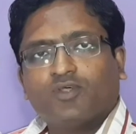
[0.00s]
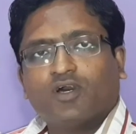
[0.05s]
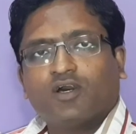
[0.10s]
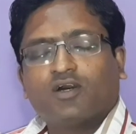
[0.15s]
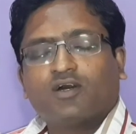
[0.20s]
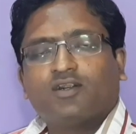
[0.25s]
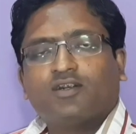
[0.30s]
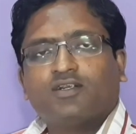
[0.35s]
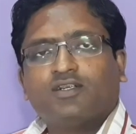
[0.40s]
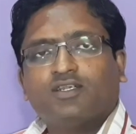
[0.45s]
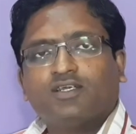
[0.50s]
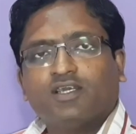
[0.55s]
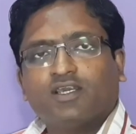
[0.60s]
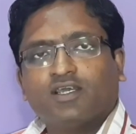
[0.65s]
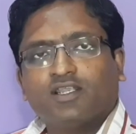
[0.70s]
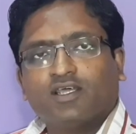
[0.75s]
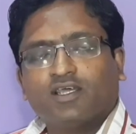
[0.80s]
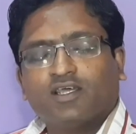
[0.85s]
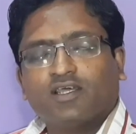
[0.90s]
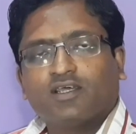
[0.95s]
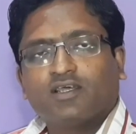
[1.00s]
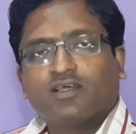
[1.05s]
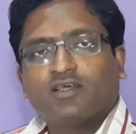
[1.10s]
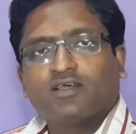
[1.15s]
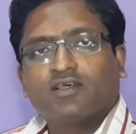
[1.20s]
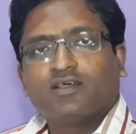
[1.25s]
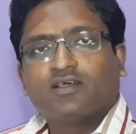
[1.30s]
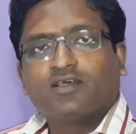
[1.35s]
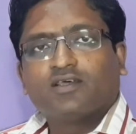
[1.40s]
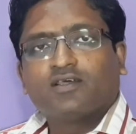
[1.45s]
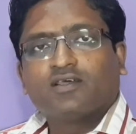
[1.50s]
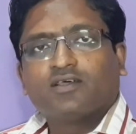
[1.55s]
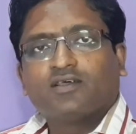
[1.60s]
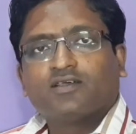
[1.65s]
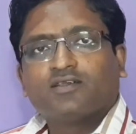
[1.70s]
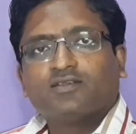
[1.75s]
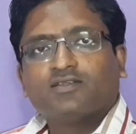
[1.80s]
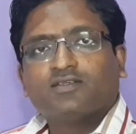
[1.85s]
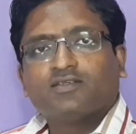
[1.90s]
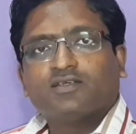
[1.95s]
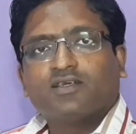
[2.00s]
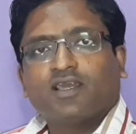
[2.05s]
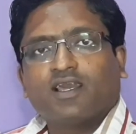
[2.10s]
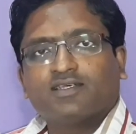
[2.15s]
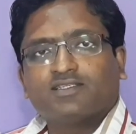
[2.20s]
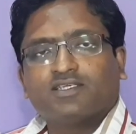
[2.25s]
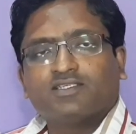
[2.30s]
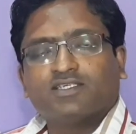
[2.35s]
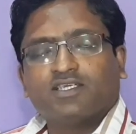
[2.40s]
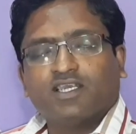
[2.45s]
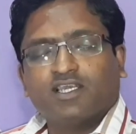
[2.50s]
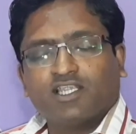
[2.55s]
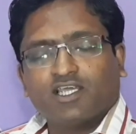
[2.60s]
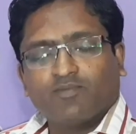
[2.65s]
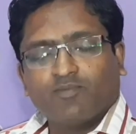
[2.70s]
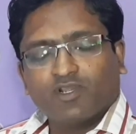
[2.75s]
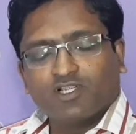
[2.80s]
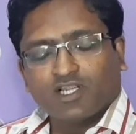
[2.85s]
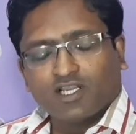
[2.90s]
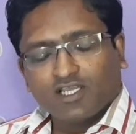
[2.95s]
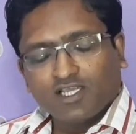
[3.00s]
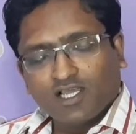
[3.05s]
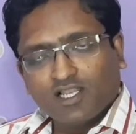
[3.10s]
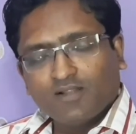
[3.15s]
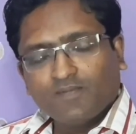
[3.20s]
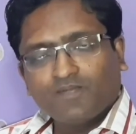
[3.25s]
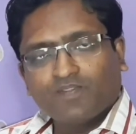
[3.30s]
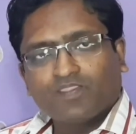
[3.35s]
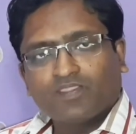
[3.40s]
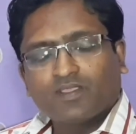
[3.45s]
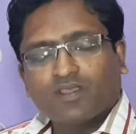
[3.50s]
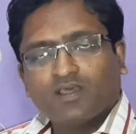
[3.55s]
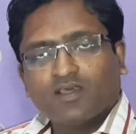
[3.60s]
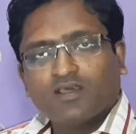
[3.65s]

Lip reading: the DNA as a genetic material.